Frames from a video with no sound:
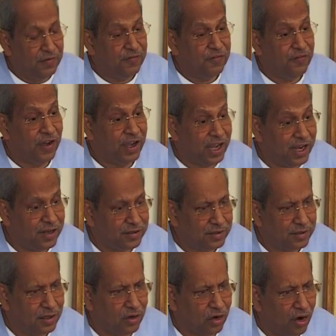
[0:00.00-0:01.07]
he
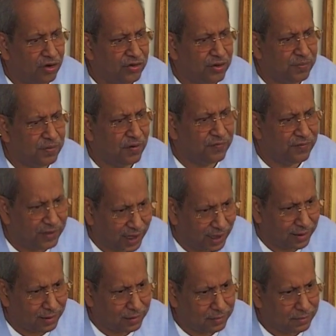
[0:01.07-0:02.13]
forgets the concept of
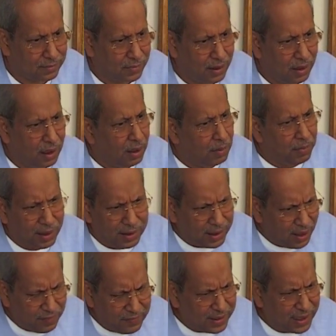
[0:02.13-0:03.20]
death.
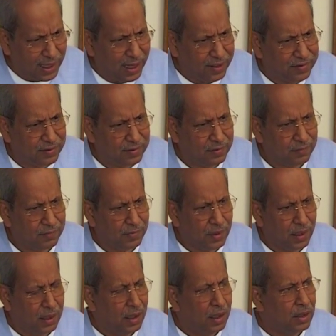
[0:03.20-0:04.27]
But nevertheless,
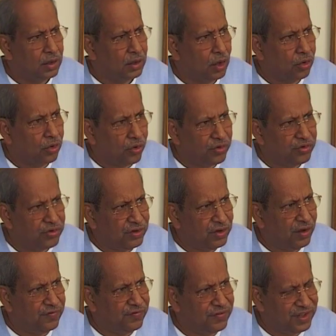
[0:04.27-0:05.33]
the
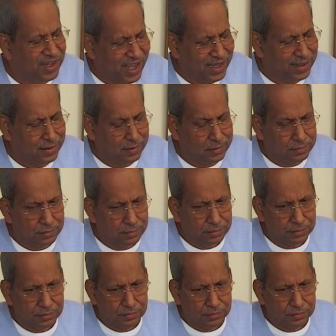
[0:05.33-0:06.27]
question of death